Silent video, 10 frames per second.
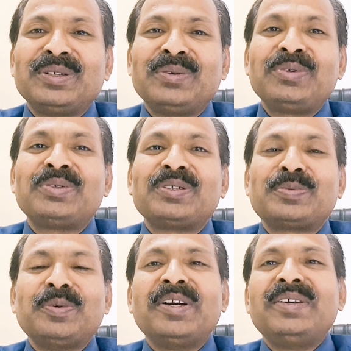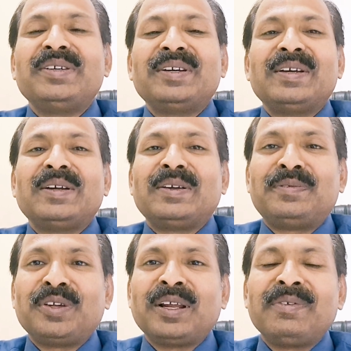You have to speed.
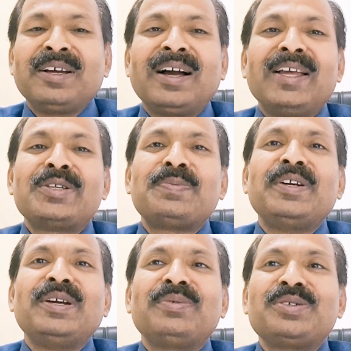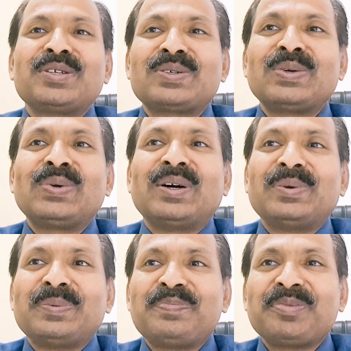If you are having high speed, you have to just slow
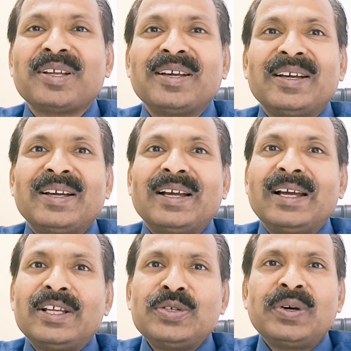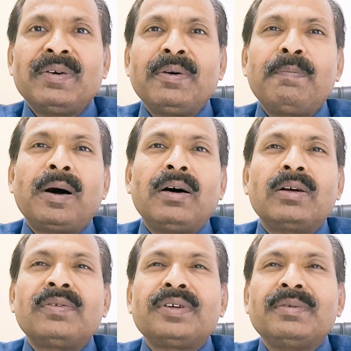down. As you have a power
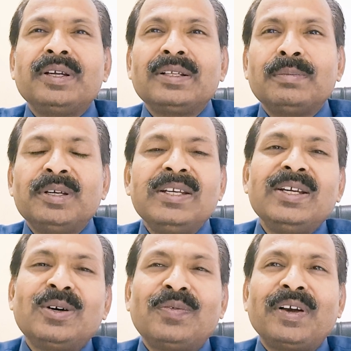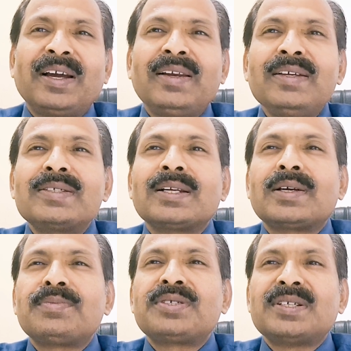of giving the meaning of any
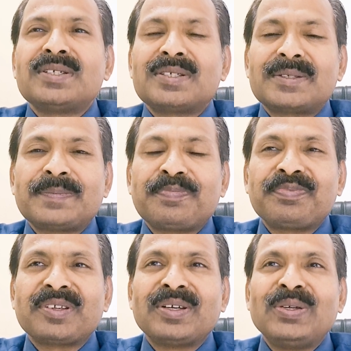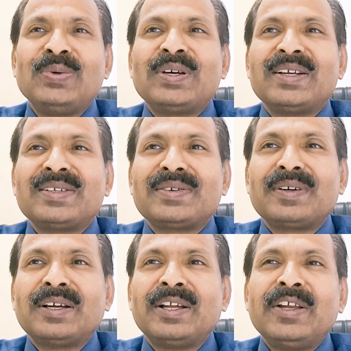circumstance, you can
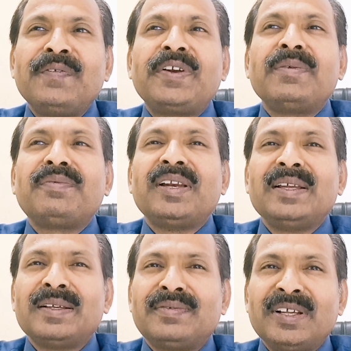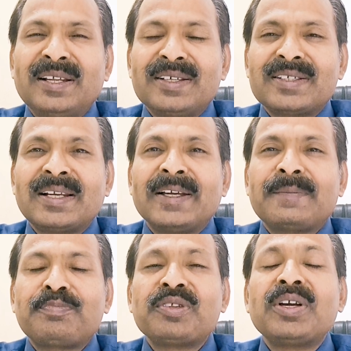reframe feelings like,
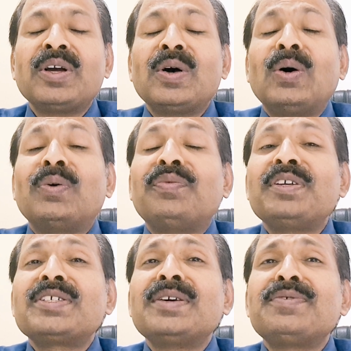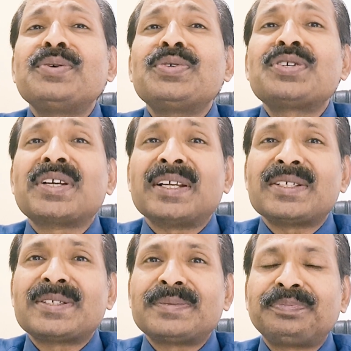or which gives you
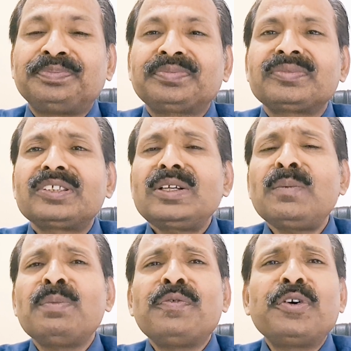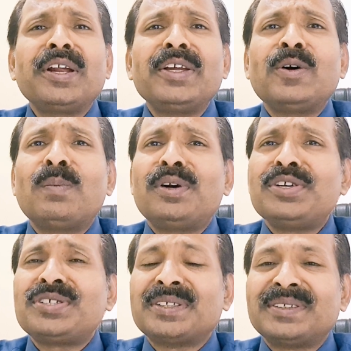stress before any
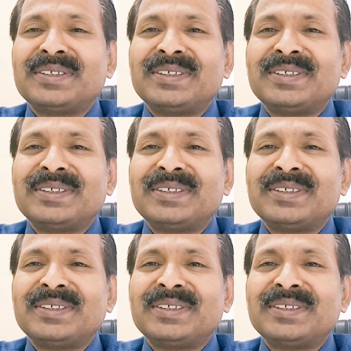competition.